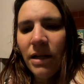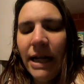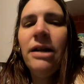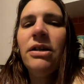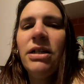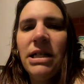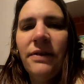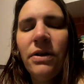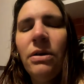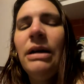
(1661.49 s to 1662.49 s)
They are gonna
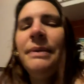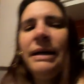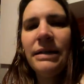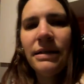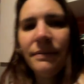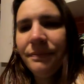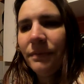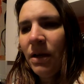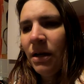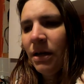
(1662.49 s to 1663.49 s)
suffer quite bad,
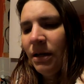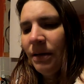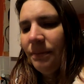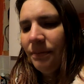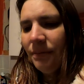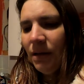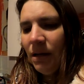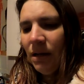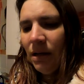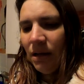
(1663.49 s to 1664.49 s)
um,
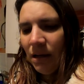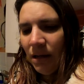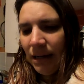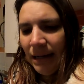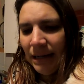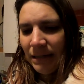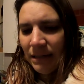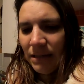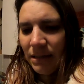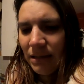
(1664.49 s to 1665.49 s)
and